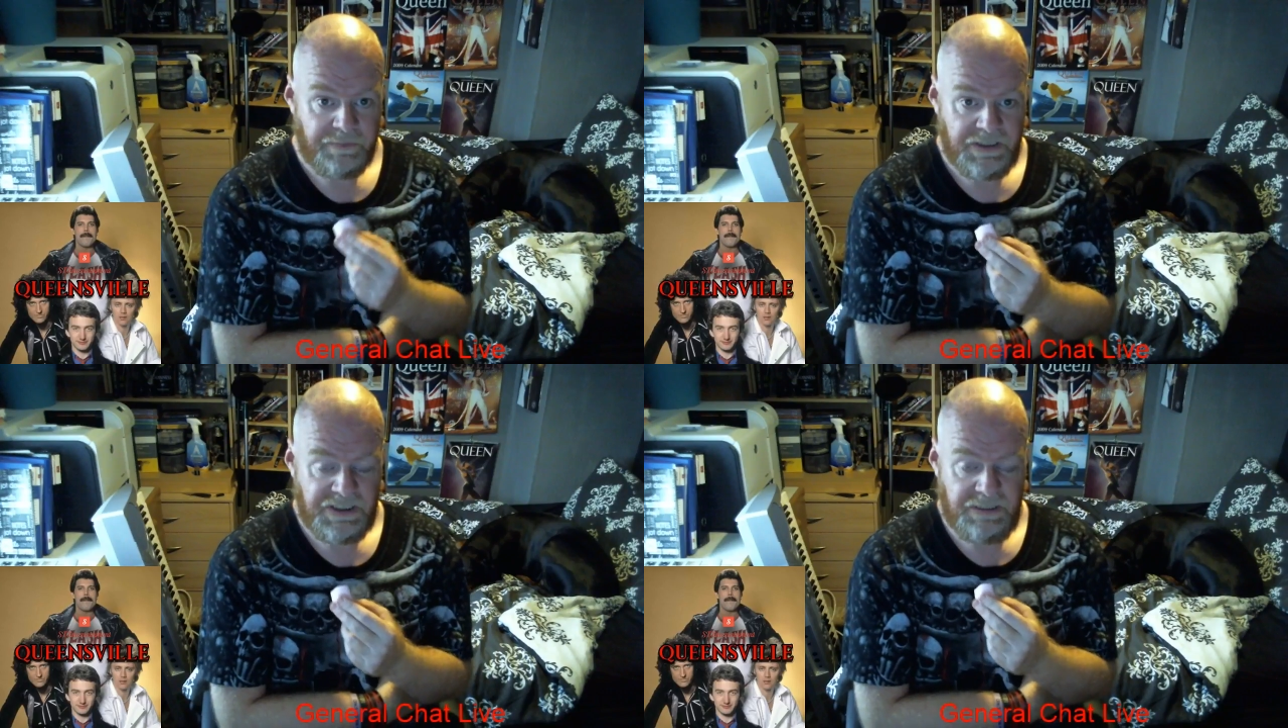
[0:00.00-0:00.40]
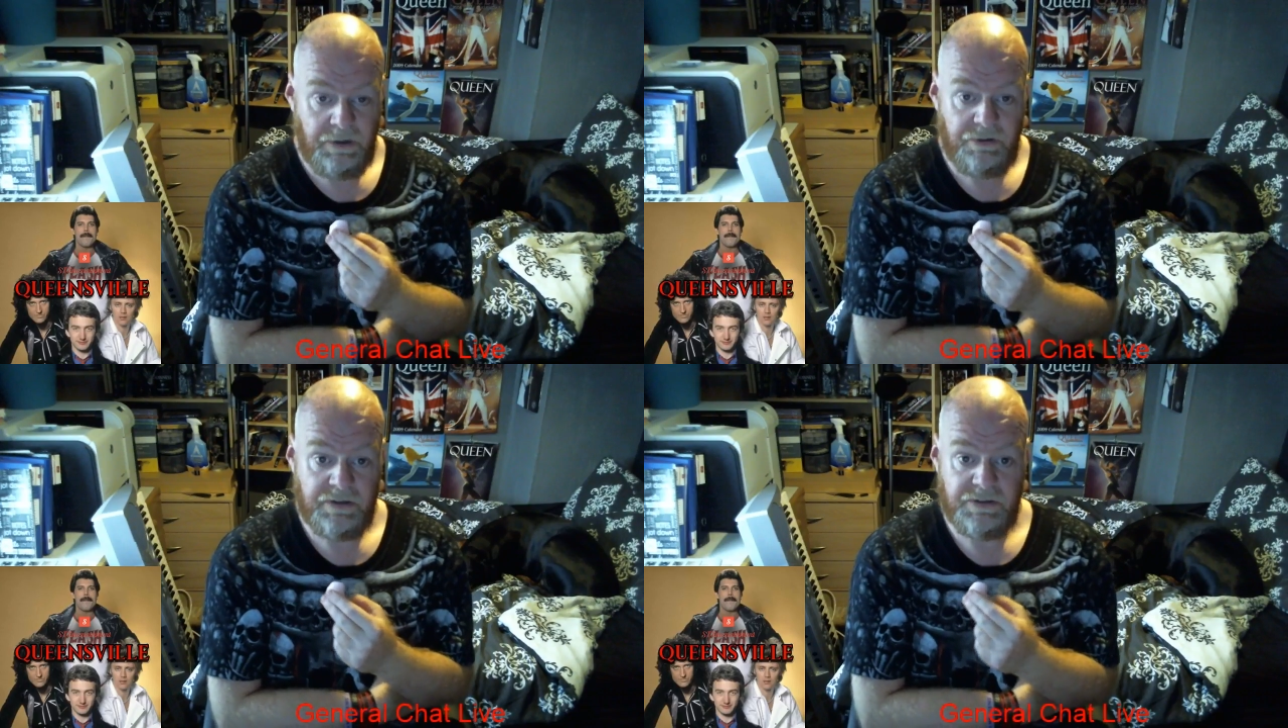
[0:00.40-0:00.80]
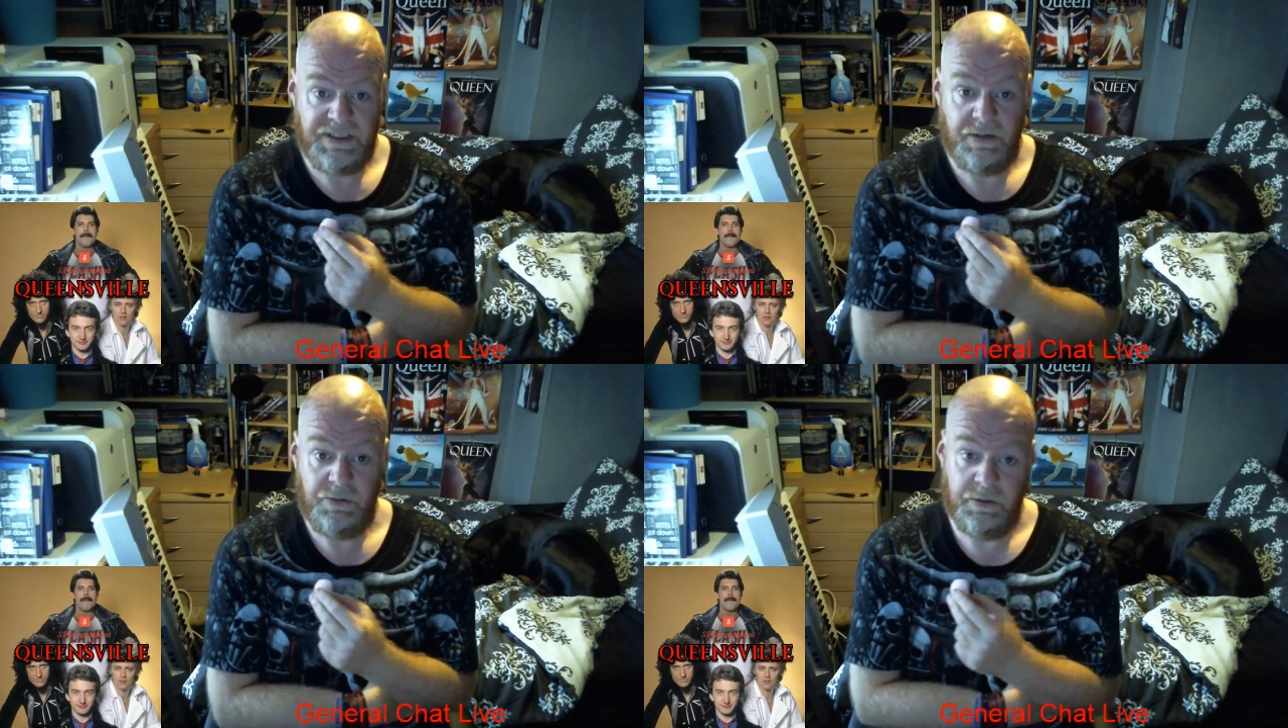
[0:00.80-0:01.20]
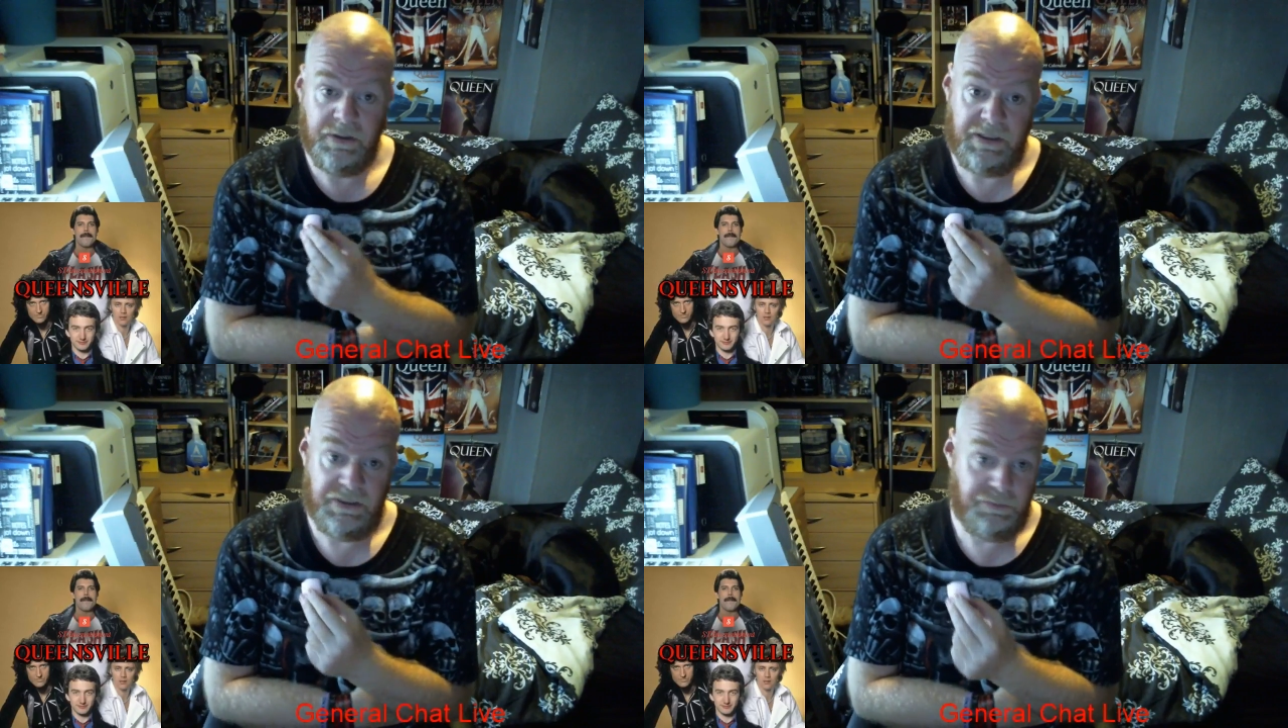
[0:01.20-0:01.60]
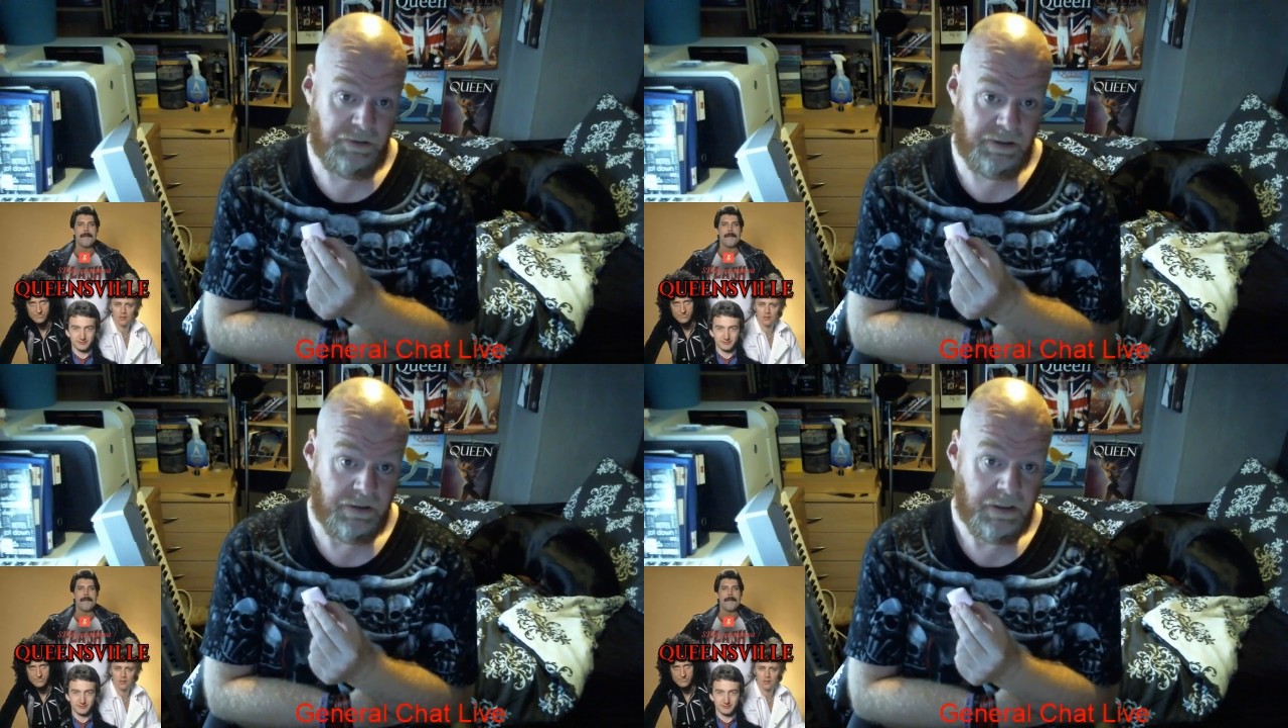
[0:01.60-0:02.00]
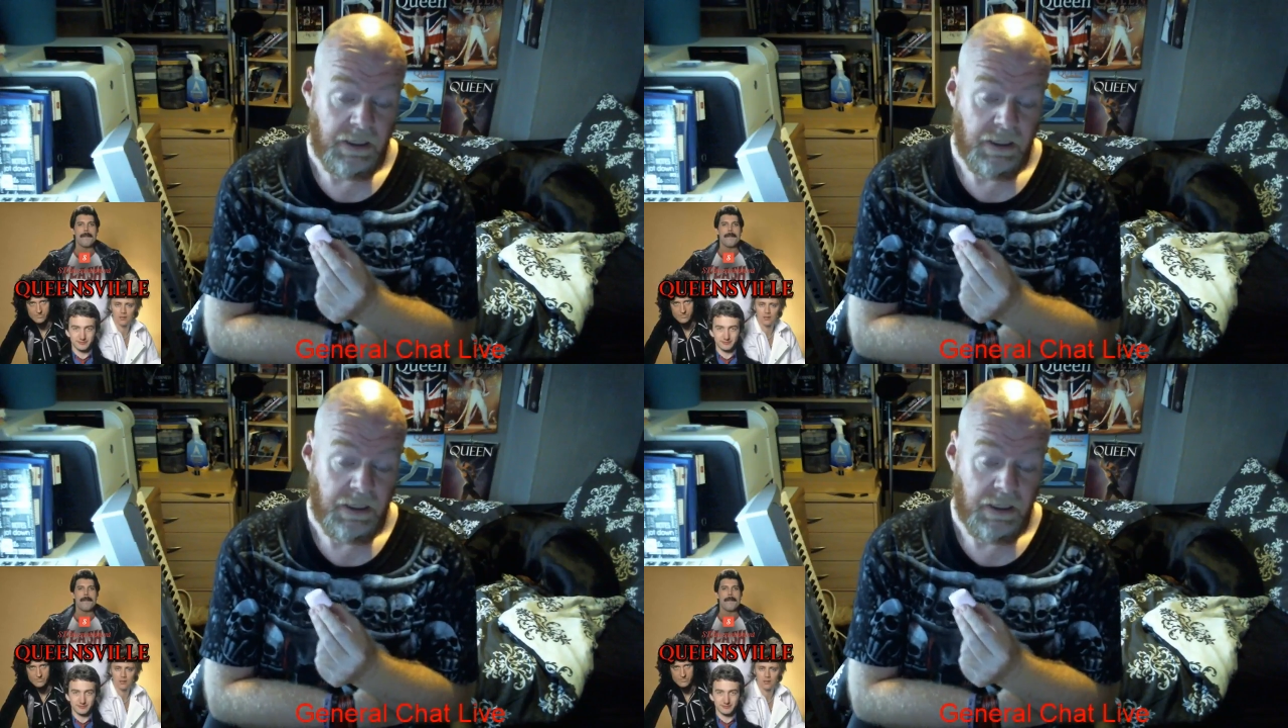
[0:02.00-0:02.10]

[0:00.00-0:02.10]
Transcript: It's the American sound quality. It's brilliant.